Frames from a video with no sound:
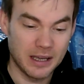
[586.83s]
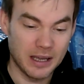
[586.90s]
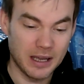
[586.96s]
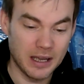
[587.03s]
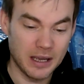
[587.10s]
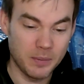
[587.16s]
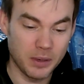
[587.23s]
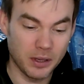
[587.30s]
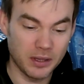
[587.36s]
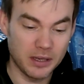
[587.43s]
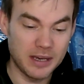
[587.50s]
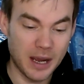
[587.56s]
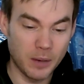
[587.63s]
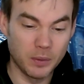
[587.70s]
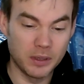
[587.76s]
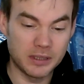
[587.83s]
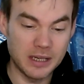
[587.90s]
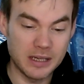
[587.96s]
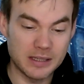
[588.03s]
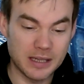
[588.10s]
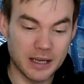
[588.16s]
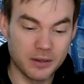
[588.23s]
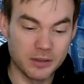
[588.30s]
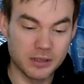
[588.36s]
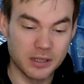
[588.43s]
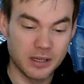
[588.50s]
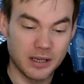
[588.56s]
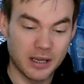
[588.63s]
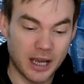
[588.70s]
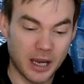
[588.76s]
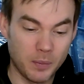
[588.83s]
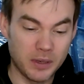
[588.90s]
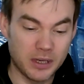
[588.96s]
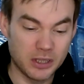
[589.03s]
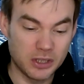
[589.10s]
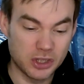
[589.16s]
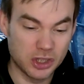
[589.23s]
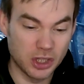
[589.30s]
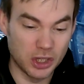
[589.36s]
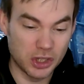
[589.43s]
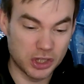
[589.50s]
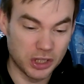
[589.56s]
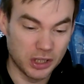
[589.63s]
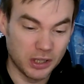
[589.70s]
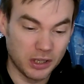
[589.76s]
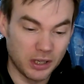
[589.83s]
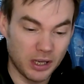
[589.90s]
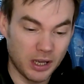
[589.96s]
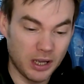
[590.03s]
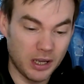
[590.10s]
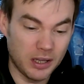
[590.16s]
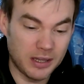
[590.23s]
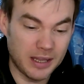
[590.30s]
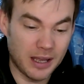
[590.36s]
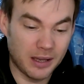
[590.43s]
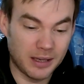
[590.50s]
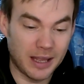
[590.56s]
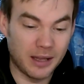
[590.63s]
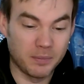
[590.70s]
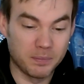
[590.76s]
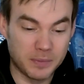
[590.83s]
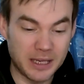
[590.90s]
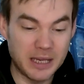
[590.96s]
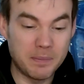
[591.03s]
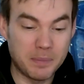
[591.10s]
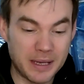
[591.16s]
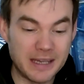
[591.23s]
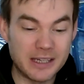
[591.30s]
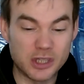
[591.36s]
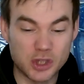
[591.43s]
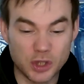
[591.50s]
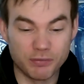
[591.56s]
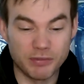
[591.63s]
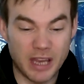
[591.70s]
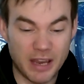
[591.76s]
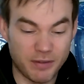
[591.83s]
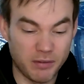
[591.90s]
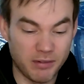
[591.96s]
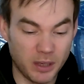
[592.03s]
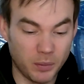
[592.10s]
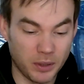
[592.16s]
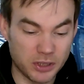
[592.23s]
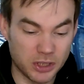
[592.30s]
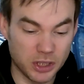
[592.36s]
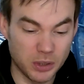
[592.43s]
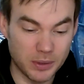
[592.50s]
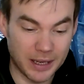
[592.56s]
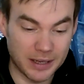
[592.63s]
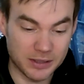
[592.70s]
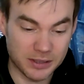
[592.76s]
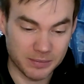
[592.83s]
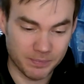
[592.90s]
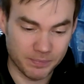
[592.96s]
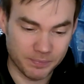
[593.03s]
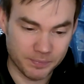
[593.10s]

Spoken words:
we've got the network details, and we can search the LLDP discovery if we really want to do that.